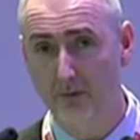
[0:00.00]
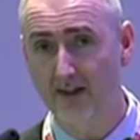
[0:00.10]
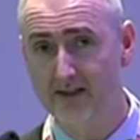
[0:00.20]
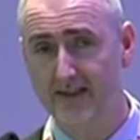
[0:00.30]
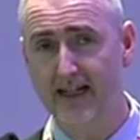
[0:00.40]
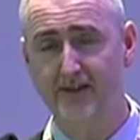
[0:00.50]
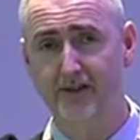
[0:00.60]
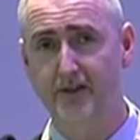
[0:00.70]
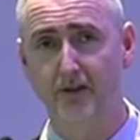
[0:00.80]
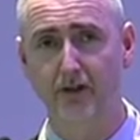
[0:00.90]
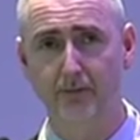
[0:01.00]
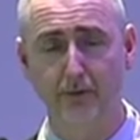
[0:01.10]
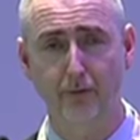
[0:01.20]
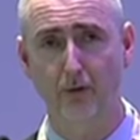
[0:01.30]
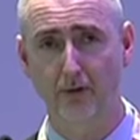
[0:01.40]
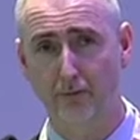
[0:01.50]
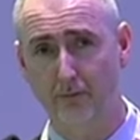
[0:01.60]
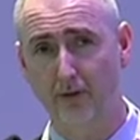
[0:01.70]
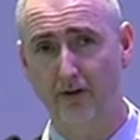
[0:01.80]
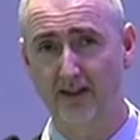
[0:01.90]
We've actually executed about 4
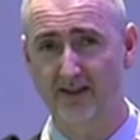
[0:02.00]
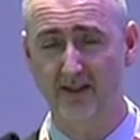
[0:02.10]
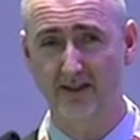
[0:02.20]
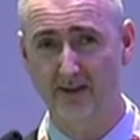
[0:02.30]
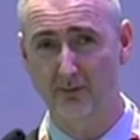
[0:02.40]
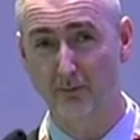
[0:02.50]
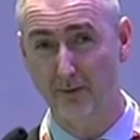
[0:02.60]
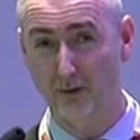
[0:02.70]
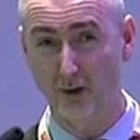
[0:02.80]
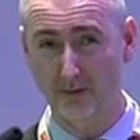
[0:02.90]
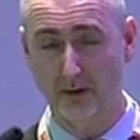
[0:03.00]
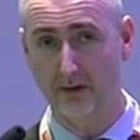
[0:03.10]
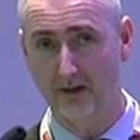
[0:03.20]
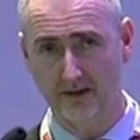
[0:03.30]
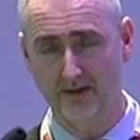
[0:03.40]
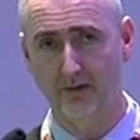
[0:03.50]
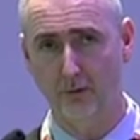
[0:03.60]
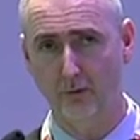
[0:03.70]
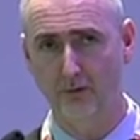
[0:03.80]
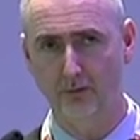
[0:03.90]
different pilots on this one before we decided on the
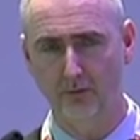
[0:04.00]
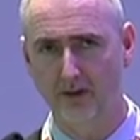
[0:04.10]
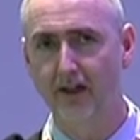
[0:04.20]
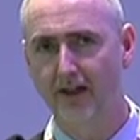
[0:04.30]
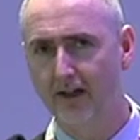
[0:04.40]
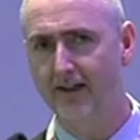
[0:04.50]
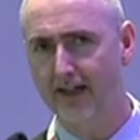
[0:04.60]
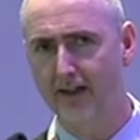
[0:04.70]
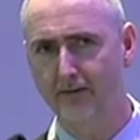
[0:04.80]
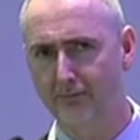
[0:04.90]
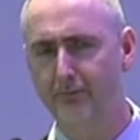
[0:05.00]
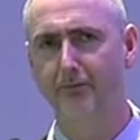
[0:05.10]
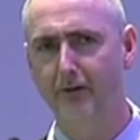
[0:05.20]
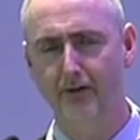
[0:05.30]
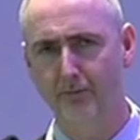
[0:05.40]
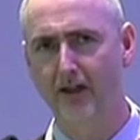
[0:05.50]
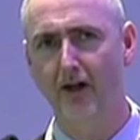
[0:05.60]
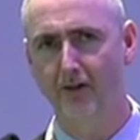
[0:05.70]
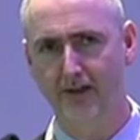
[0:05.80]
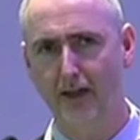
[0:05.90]
current one. Again, it'd be a
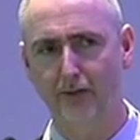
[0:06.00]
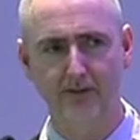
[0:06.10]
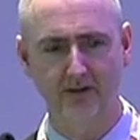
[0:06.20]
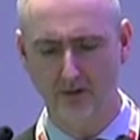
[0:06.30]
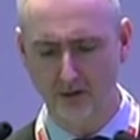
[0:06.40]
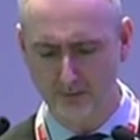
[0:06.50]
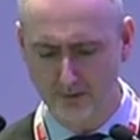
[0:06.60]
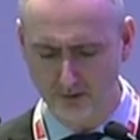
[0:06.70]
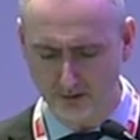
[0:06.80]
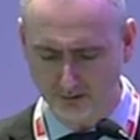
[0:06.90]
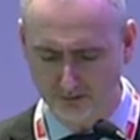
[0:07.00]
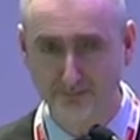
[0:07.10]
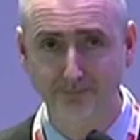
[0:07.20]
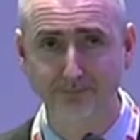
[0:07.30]
long day for me to talk about those.